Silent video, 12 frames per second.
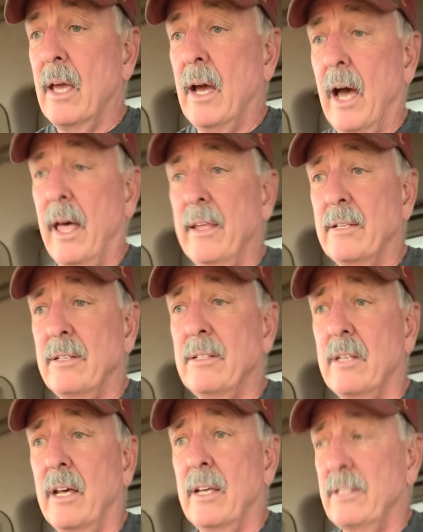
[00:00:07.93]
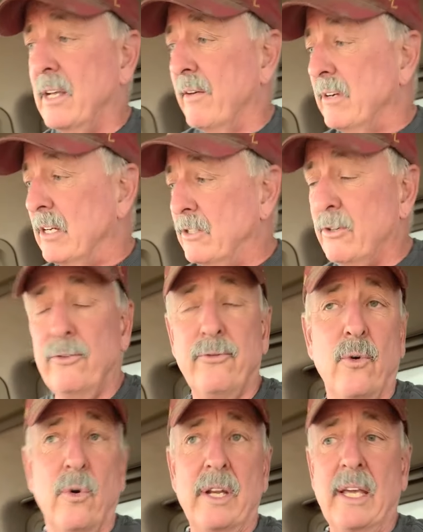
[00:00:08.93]
Uh, this is a
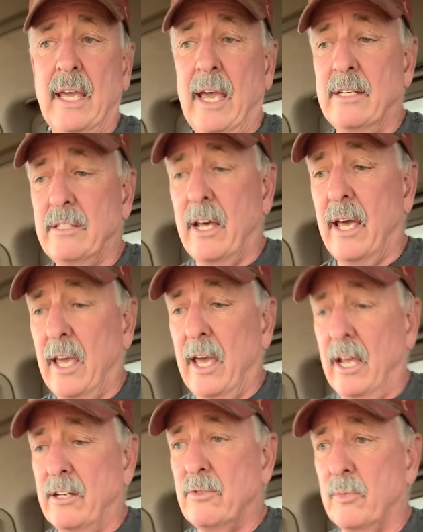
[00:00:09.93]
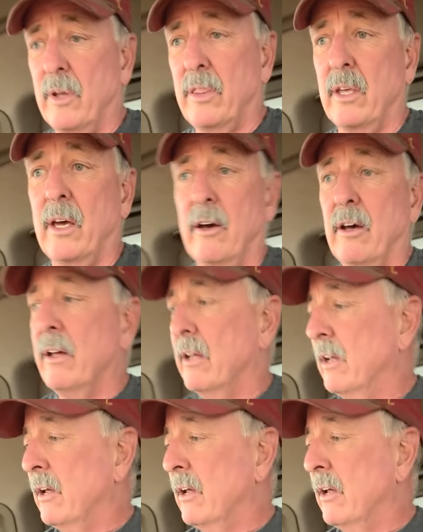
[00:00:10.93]
7240 case IH with a